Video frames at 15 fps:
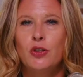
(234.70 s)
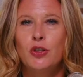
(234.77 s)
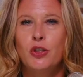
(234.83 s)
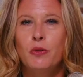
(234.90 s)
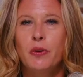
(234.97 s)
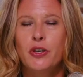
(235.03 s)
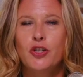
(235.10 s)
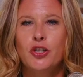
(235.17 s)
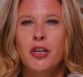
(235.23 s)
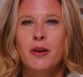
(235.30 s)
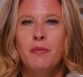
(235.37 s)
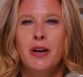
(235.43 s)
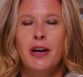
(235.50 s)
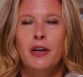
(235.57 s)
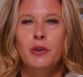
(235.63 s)

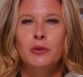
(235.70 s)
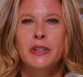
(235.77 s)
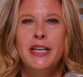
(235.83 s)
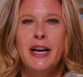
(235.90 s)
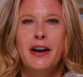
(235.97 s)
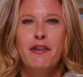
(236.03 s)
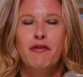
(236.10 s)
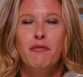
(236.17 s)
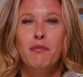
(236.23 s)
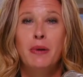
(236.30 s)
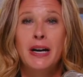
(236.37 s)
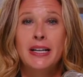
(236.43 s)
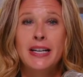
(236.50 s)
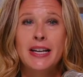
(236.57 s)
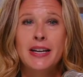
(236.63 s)
stewardship, not only of
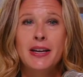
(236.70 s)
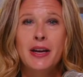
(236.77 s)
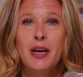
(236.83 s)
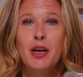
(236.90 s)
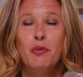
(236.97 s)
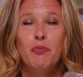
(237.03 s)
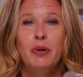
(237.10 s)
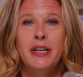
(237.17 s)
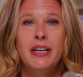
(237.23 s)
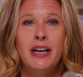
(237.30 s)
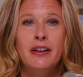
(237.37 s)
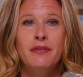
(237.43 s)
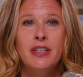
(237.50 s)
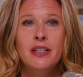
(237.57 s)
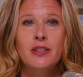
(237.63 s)
money, but
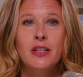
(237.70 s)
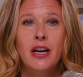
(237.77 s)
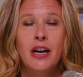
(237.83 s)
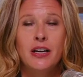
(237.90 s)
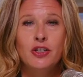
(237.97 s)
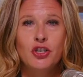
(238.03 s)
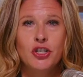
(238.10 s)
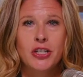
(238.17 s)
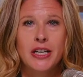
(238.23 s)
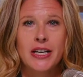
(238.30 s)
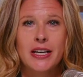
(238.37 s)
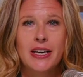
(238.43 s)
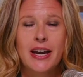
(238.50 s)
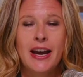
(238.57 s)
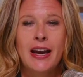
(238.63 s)
of this
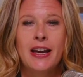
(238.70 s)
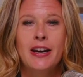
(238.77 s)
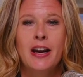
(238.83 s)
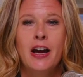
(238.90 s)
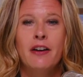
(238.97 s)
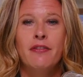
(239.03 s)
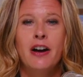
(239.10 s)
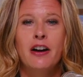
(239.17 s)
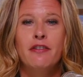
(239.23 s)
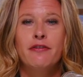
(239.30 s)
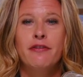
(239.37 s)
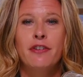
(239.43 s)
country and of our